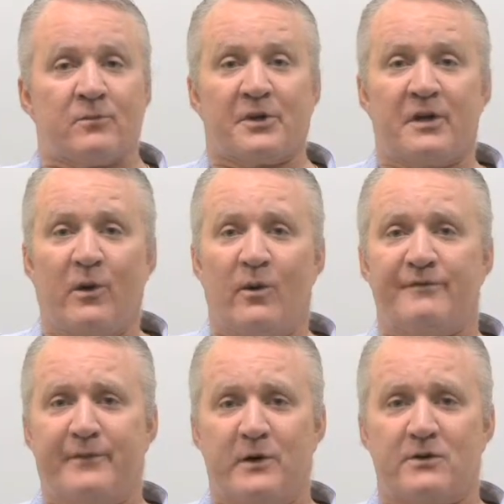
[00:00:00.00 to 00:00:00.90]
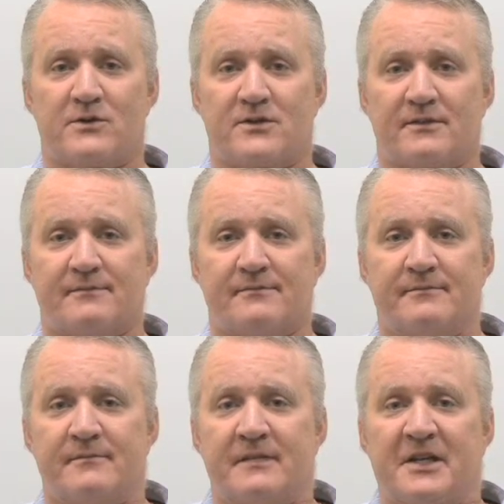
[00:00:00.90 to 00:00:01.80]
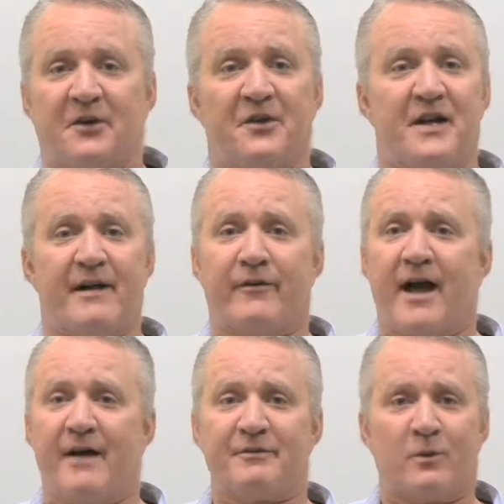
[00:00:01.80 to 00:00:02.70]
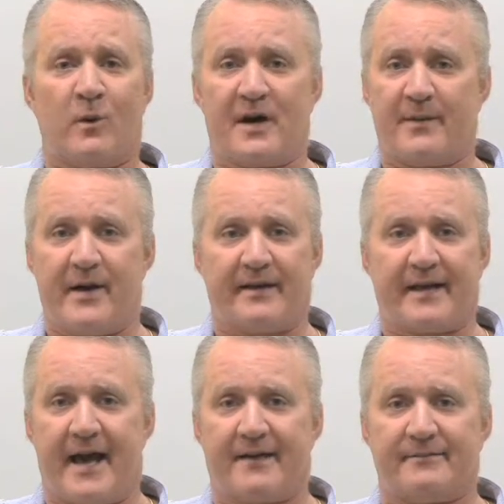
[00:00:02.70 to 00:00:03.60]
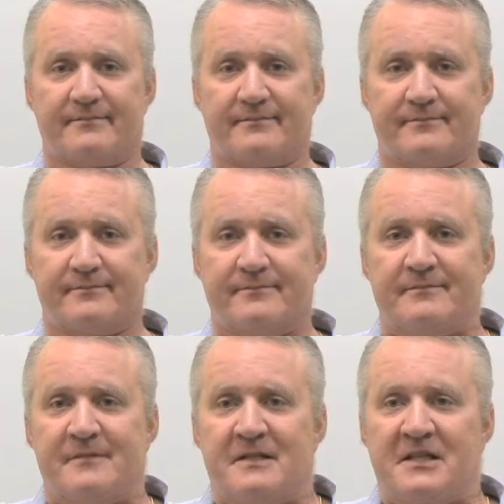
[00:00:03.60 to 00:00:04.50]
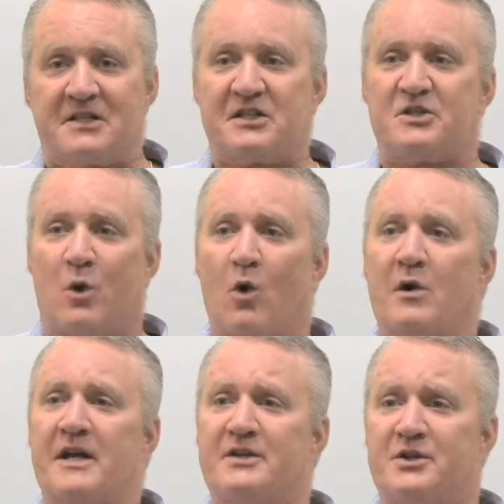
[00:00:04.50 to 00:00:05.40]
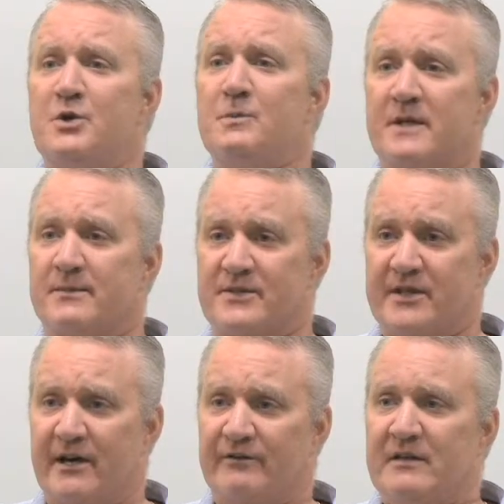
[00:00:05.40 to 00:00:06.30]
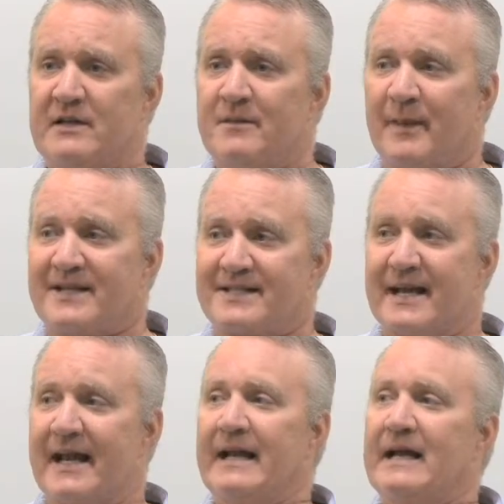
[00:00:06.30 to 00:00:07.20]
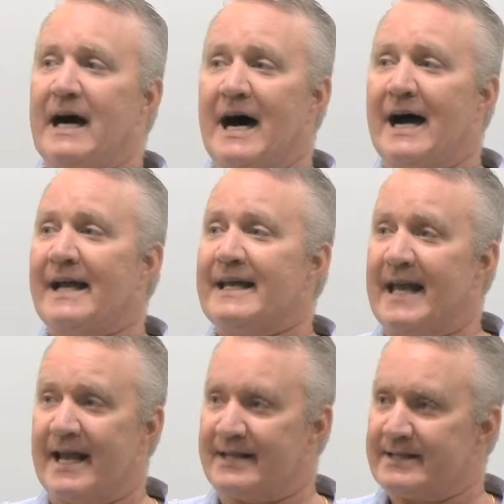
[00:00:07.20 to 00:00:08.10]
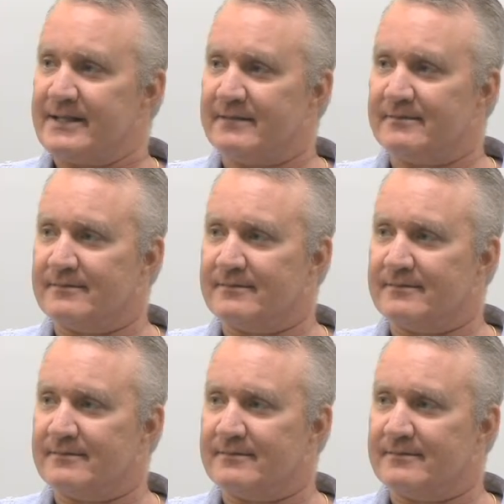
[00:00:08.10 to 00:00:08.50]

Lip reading: Well, you know what, folks? He'll never have to worry about that, because he's already doomed himself by saying, I can't.